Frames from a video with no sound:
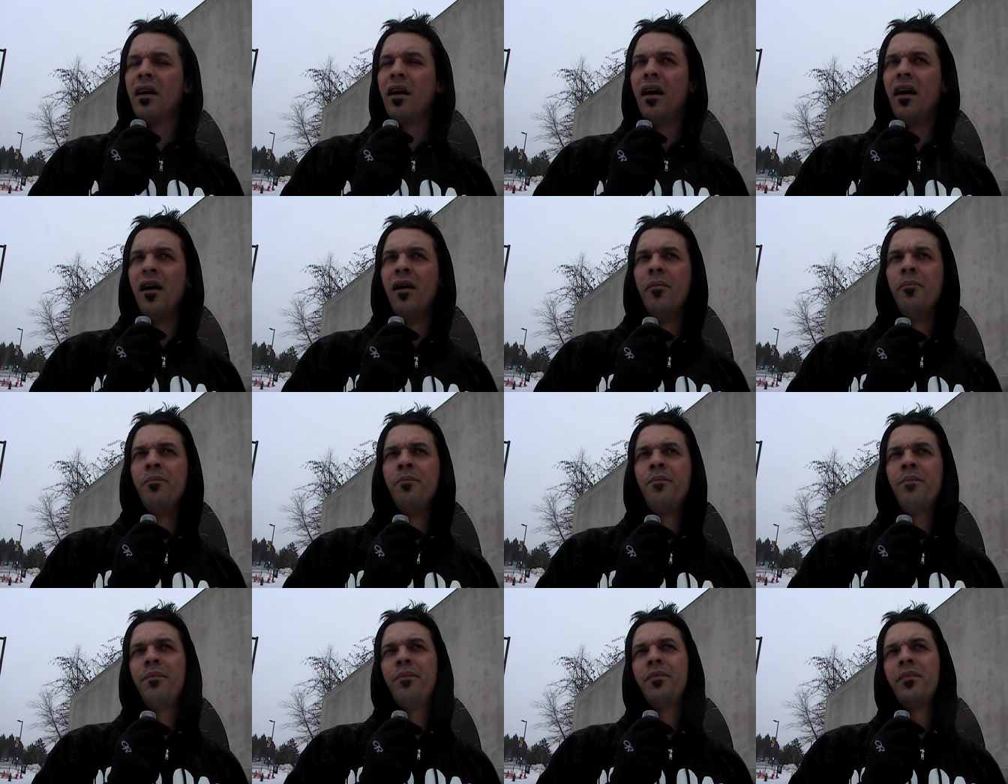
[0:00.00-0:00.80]

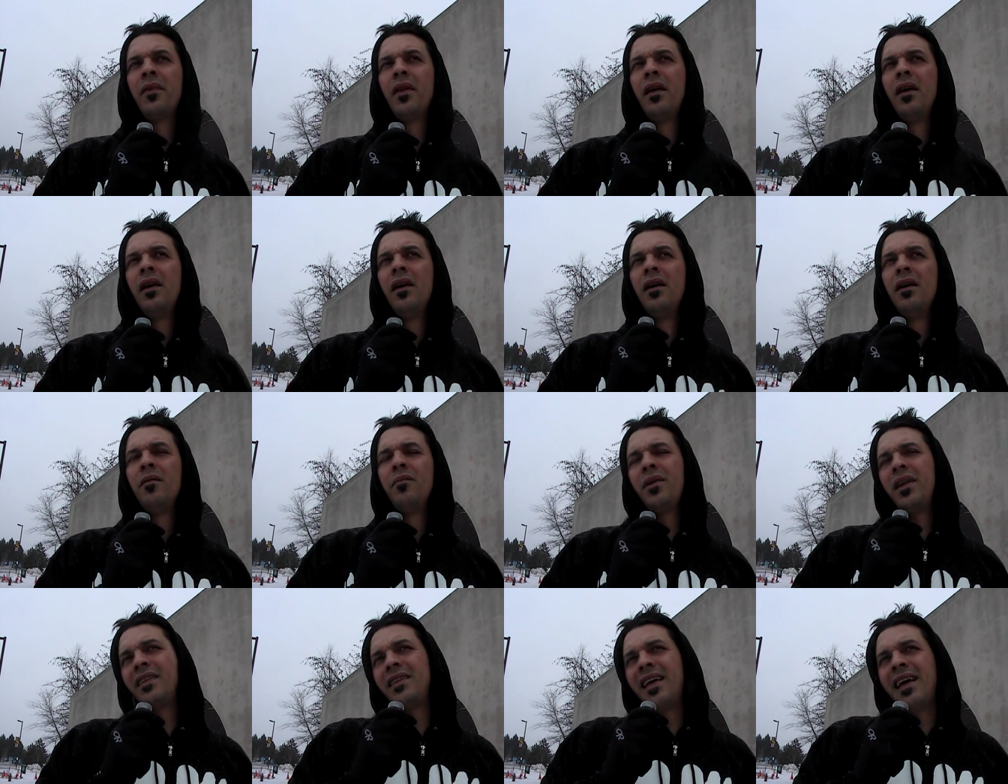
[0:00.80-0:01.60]

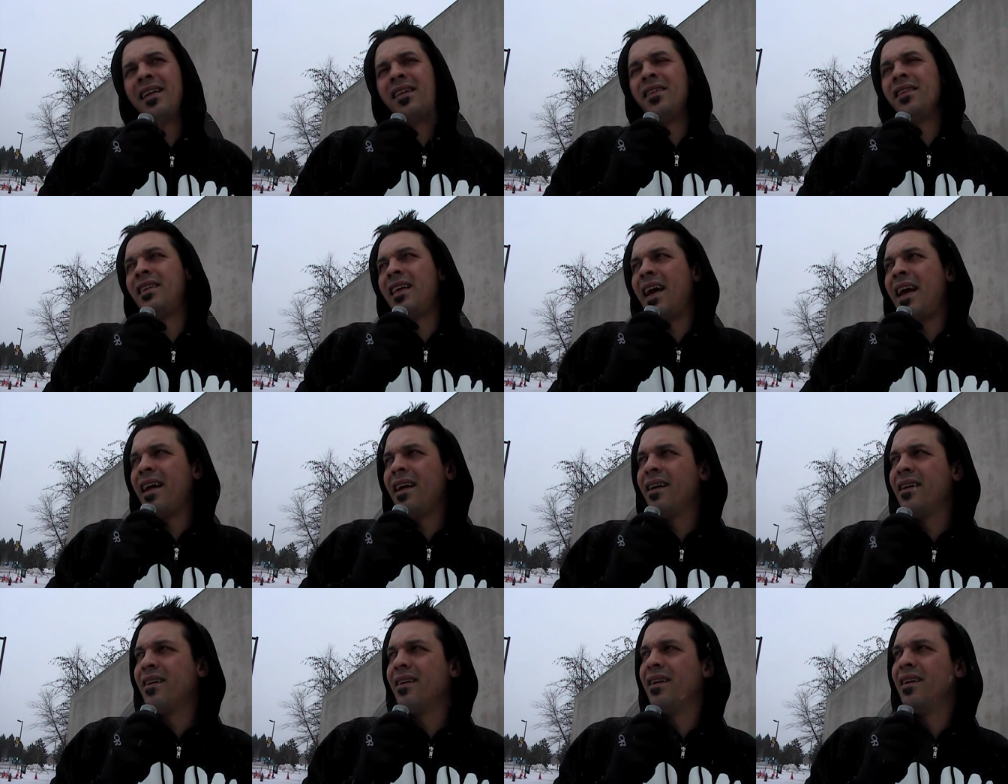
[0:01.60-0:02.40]
But at the end of the
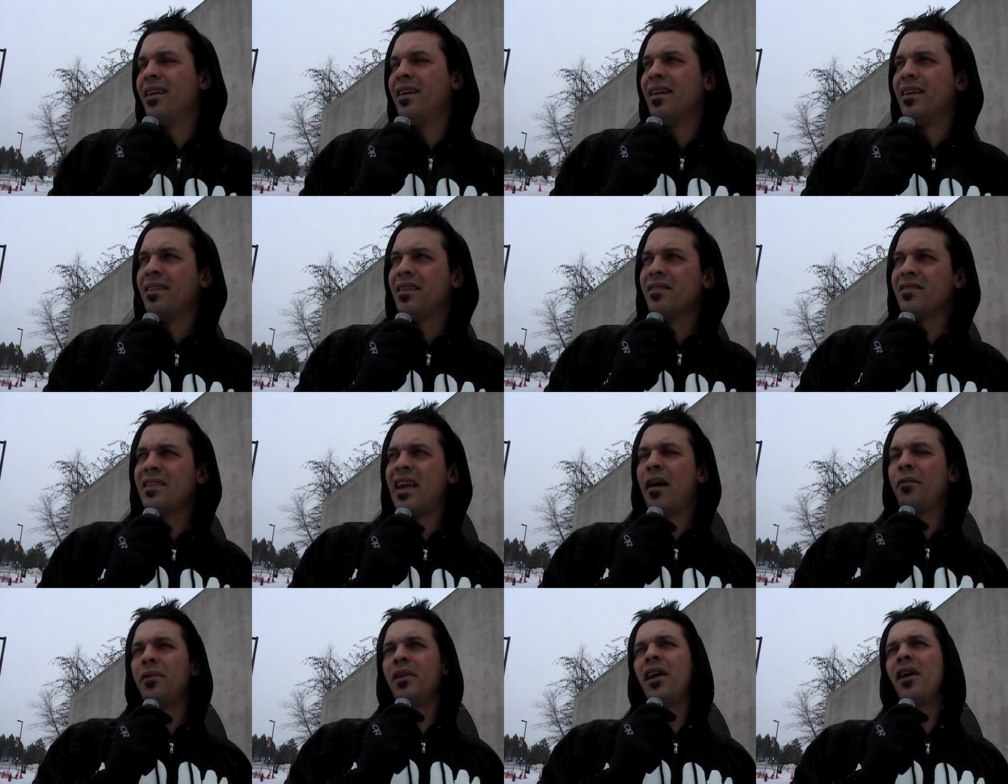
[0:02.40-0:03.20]
day, there's
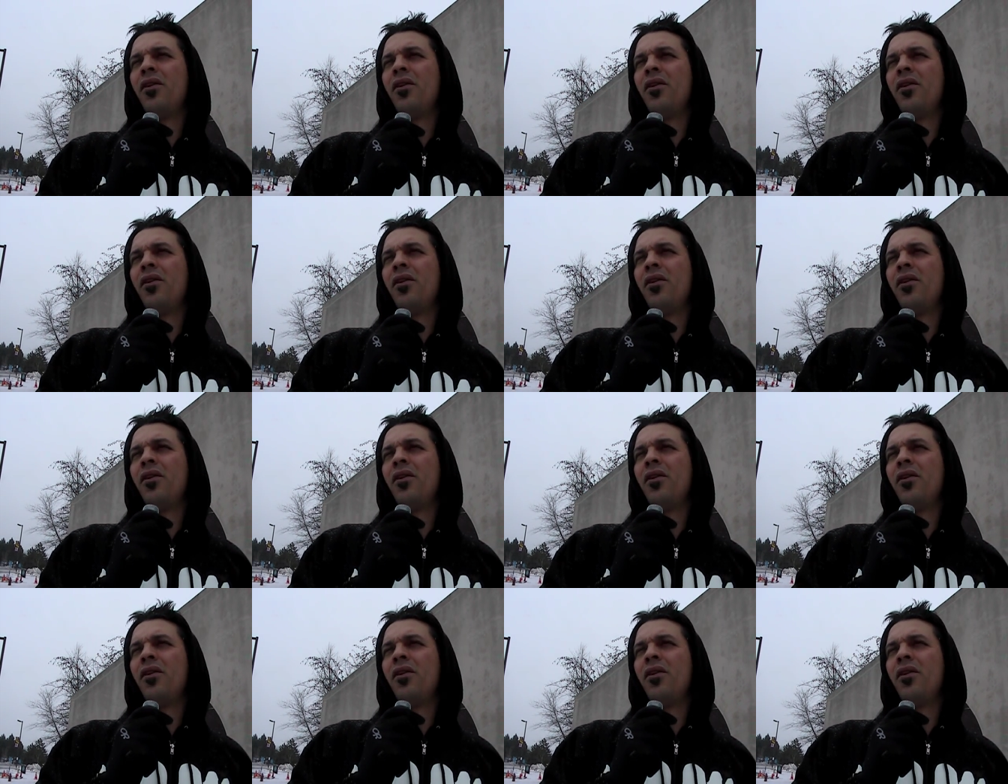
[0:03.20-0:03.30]
not really a